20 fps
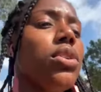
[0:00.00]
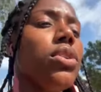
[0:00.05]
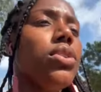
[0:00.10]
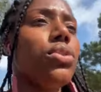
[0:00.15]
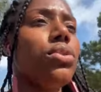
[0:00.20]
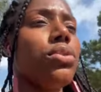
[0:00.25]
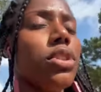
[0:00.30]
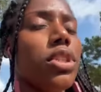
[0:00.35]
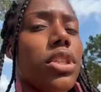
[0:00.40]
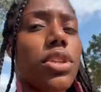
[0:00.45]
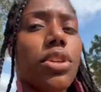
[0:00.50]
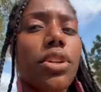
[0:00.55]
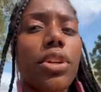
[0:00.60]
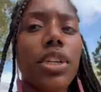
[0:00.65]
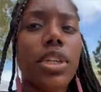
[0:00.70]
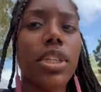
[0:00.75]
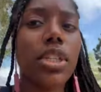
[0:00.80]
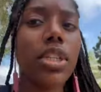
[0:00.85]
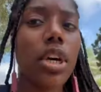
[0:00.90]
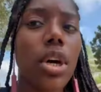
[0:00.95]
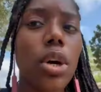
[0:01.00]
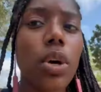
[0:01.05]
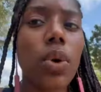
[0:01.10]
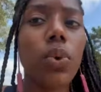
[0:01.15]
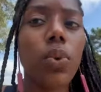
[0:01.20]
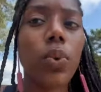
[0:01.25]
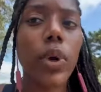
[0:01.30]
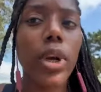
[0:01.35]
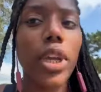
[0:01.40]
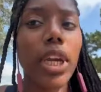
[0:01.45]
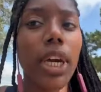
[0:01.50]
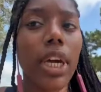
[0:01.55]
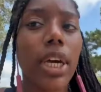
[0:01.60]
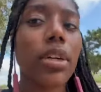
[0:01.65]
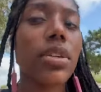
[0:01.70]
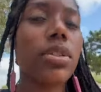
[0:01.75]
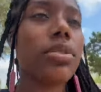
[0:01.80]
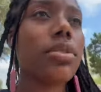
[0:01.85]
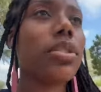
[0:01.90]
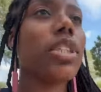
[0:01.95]
do a serious
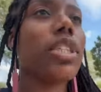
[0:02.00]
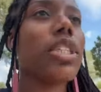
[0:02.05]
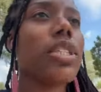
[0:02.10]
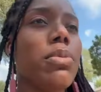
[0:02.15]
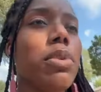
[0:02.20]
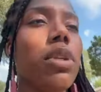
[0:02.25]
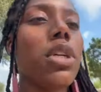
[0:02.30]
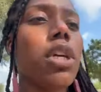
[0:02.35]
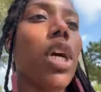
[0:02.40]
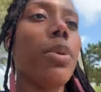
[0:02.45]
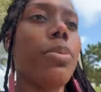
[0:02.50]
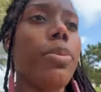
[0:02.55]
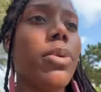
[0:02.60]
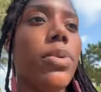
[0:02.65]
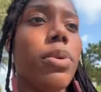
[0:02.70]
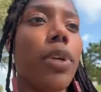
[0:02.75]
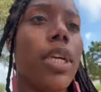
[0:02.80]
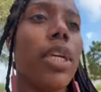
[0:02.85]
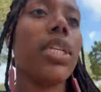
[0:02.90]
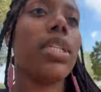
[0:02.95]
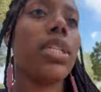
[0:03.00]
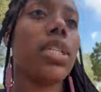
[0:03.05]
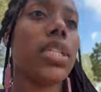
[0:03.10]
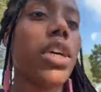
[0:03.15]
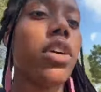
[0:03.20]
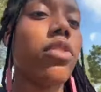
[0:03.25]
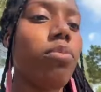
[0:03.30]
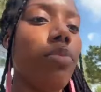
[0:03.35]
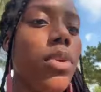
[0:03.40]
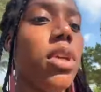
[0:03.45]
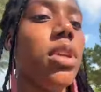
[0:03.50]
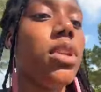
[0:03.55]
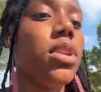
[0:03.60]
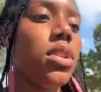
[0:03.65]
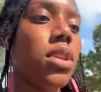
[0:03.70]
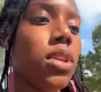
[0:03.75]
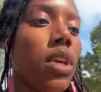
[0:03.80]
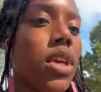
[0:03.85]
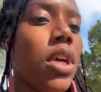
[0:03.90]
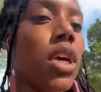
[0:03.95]
workout. It's been a couple weeks since I've been,
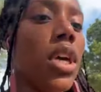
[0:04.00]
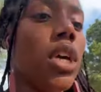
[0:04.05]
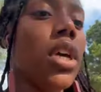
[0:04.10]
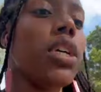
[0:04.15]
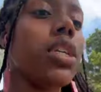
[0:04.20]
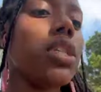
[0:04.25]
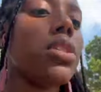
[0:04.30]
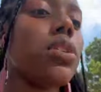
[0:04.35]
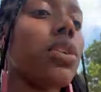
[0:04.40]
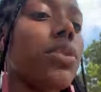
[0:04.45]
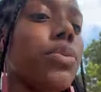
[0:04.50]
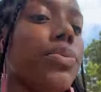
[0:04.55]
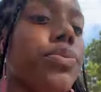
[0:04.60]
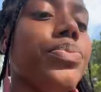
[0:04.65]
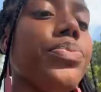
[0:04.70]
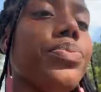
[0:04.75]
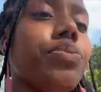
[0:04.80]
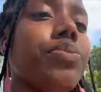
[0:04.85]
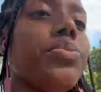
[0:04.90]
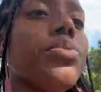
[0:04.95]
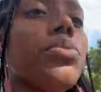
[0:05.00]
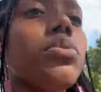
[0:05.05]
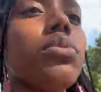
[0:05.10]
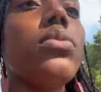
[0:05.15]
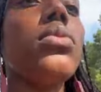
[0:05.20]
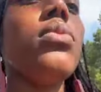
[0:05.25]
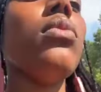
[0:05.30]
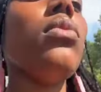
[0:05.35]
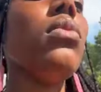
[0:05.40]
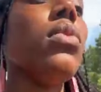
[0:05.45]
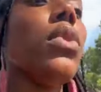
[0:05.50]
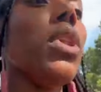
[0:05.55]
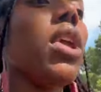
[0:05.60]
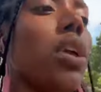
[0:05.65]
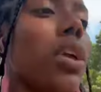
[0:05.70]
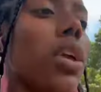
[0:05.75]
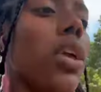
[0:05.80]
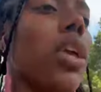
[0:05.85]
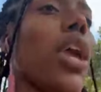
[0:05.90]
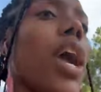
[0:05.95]
so
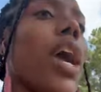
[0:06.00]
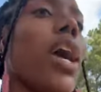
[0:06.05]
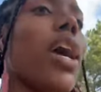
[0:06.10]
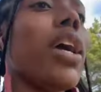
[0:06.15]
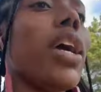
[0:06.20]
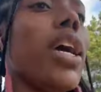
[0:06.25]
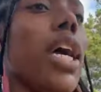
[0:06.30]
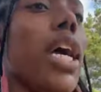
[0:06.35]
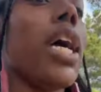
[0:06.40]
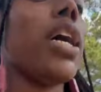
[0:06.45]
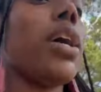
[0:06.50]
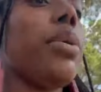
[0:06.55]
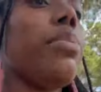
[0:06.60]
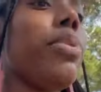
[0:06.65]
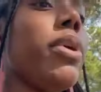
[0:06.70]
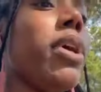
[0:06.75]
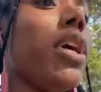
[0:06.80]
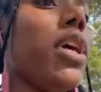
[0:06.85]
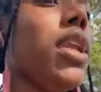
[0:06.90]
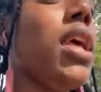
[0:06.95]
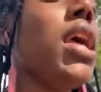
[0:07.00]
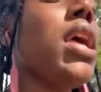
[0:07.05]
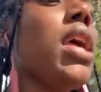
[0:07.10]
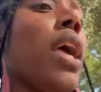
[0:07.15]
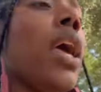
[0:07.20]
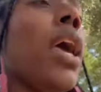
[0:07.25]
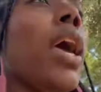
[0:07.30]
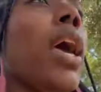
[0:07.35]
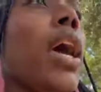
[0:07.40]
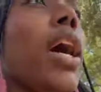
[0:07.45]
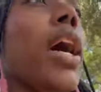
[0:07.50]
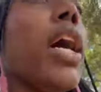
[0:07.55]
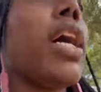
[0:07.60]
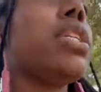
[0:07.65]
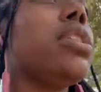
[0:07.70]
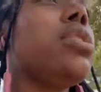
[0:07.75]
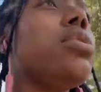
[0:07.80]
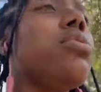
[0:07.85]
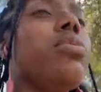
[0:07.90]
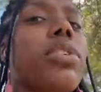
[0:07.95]
yeah. But I
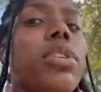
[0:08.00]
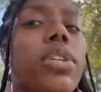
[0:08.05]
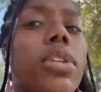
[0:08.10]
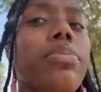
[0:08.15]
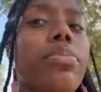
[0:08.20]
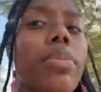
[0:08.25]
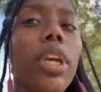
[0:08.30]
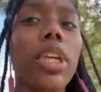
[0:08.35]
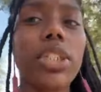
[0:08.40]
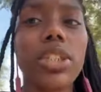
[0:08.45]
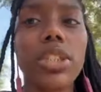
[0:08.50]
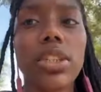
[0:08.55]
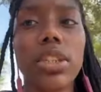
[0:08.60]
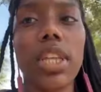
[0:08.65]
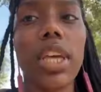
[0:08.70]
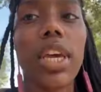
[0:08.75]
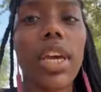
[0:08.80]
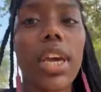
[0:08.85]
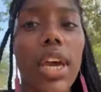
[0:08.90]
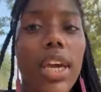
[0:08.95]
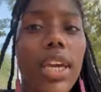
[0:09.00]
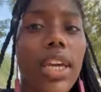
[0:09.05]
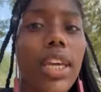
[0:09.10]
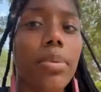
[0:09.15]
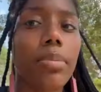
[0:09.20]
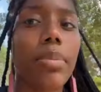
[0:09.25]
do want to make sure that I get